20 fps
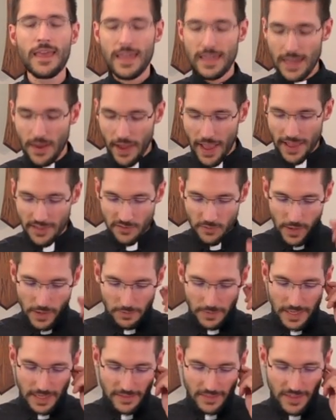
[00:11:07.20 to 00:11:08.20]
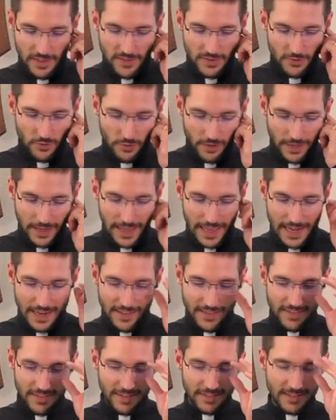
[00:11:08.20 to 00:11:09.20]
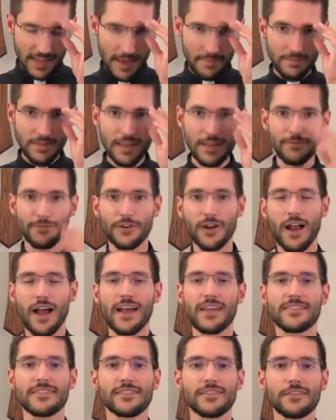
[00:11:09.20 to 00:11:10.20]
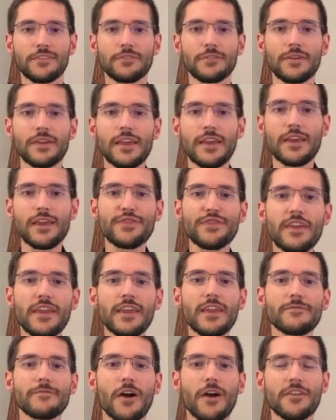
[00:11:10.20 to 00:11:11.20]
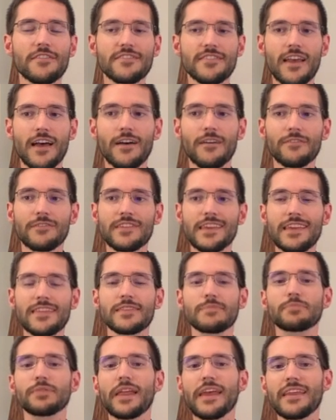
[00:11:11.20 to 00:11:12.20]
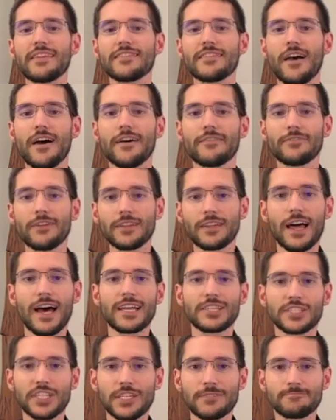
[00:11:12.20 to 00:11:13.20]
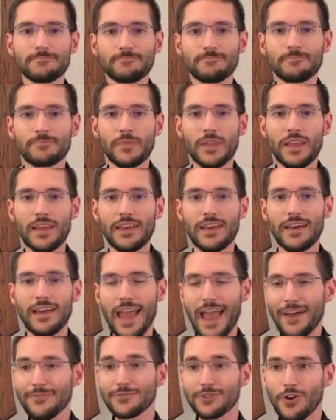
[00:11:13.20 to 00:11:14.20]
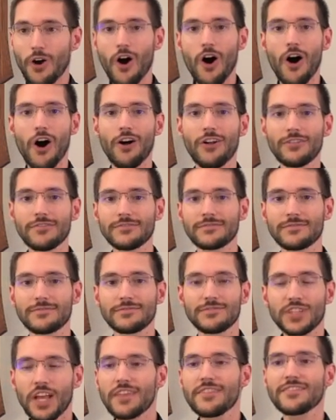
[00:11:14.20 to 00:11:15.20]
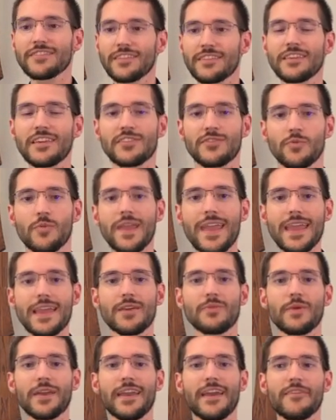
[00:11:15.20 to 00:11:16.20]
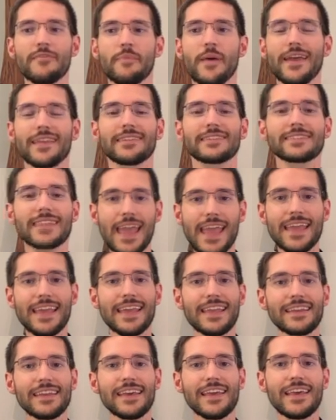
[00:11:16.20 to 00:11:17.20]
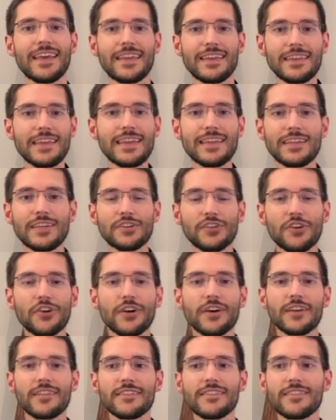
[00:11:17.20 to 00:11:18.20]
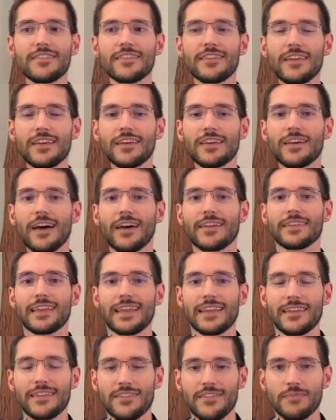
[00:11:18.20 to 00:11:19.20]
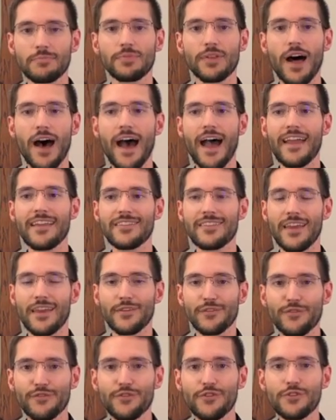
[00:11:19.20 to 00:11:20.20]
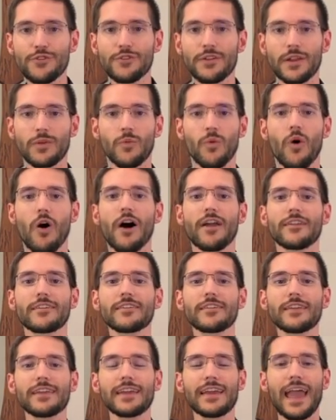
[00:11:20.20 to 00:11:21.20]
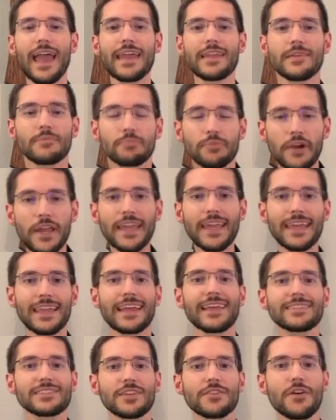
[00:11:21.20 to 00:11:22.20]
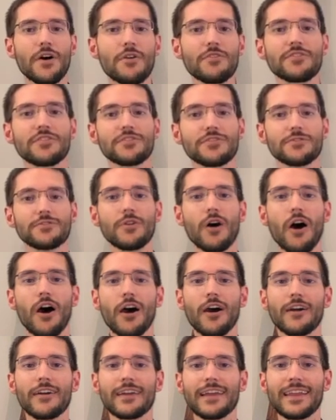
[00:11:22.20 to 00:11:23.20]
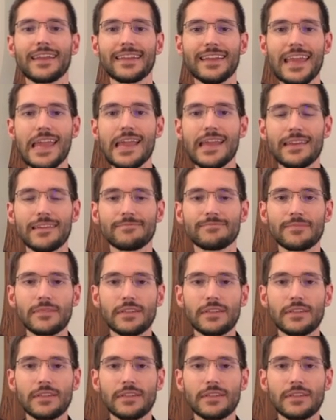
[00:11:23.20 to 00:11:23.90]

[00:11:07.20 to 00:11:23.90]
Now, as we read this story, it is tempting for us to think of ourselves in the place of Elijah. After all, just this week, we have been taking needed goods, needed supplies, and food and water, and bringing it to those who are in need.